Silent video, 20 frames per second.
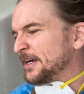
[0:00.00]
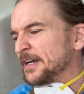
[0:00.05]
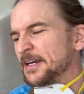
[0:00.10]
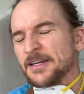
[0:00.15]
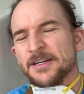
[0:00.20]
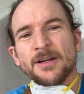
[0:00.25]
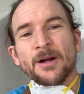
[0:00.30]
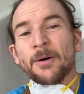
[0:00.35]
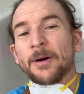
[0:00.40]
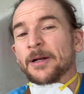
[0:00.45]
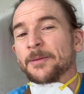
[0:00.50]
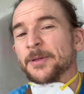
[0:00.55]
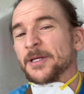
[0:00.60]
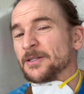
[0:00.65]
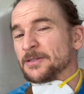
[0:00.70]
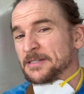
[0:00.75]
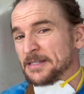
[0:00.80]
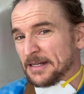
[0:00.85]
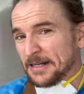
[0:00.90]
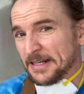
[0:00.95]
You don't want to be
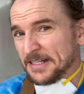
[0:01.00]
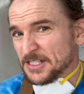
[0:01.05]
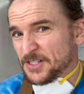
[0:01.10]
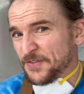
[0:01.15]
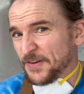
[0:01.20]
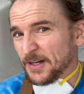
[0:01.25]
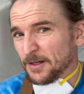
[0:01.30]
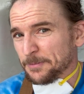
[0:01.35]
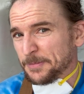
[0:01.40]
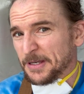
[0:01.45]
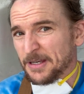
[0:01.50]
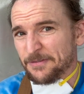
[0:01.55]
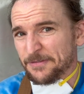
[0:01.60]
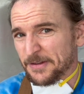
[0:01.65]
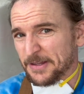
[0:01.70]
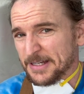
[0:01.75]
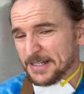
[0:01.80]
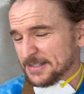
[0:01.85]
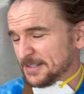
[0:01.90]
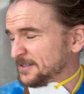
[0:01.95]
using an HVLP for
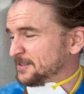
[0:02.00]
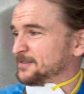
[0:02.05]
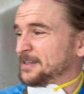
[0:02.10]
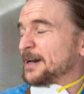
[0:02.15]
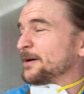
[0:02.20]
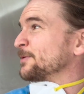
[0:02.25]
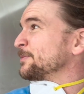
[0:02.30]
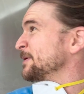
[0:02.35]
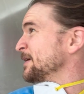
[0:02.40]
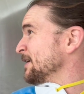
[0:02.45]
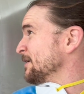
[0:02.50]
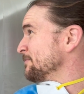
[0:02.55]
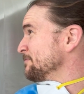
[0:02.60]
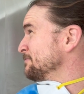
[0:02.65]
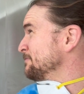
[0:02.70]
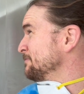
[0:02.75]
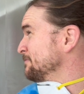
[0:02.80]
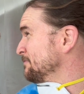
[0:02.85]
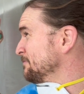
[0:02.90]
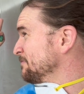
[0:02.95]
this. That would be
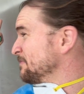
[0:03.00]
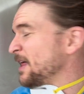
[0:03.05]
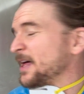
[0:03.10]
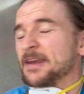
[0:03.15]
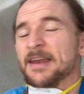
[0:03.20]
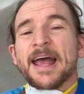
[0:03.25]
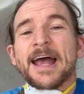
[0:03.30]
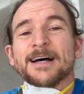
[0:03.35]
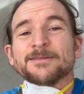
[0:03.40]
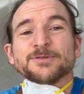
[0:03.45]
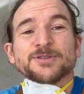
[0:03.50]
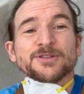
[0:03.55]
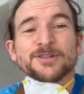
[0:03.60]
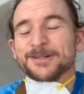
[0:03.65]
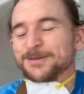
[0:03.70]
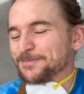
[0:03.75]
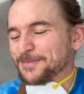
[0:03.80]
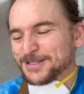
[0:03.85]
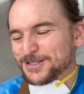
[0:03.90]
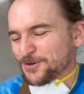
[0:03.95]
an absolutely
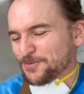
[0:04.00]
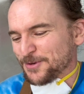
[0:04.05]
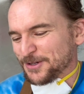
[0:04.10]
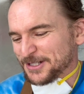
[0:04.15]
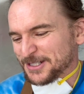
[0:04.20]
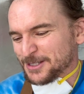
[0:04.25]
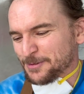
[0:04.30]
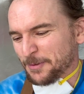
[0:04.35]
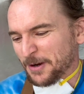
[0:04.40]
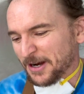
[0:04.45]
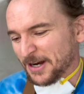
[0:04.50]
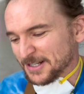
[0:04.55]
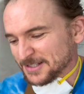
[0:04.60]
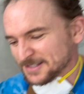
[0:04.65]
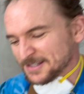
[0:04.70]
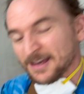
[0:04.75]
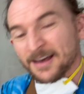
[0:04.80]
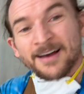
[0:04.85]
miserable experience.